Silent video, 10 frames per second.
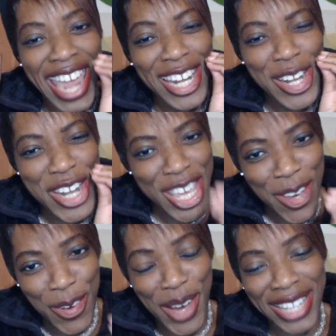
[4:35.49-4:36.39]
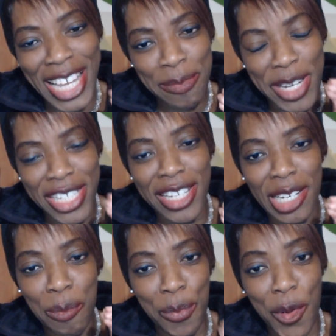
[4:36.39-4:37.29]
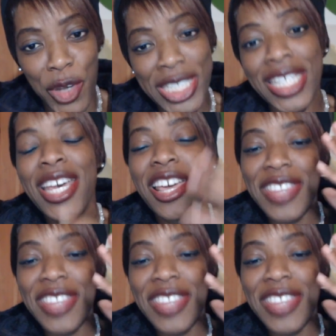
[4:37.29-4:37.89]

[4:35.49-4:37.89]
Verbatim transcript: I knew at that particular point